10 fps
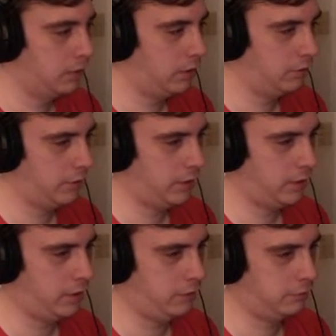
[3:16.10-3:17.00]
Oh
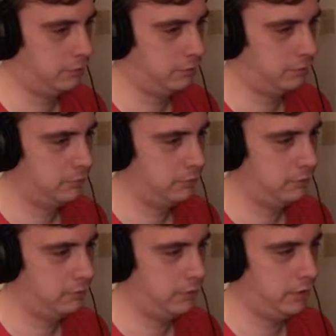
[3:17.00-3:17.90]
no!
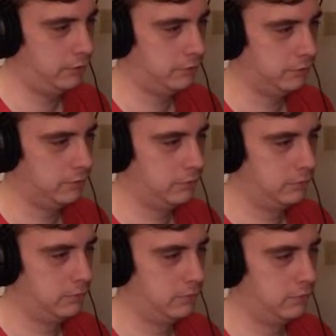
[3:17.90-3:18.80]
Who are you?
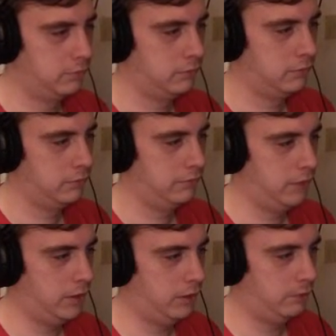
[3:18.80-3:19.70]
Come
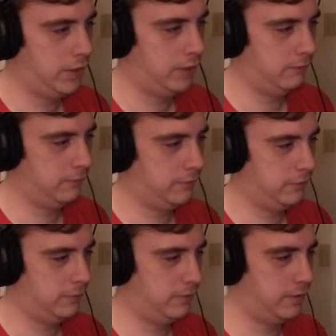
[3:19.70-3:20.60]
on, go back. The
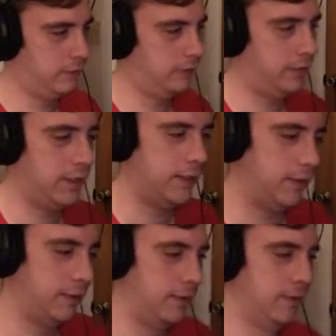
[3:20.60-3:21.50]
fortress is under attack.
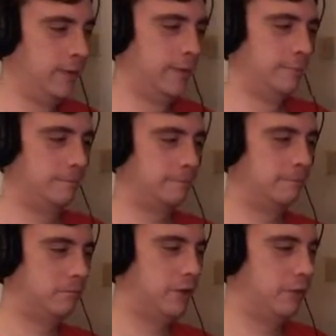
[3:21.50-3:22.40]

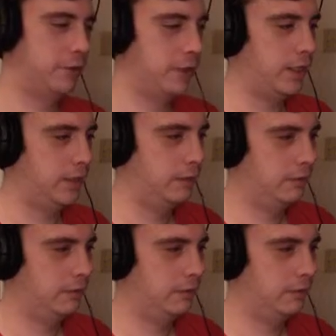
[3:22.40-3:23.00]
Oh shit.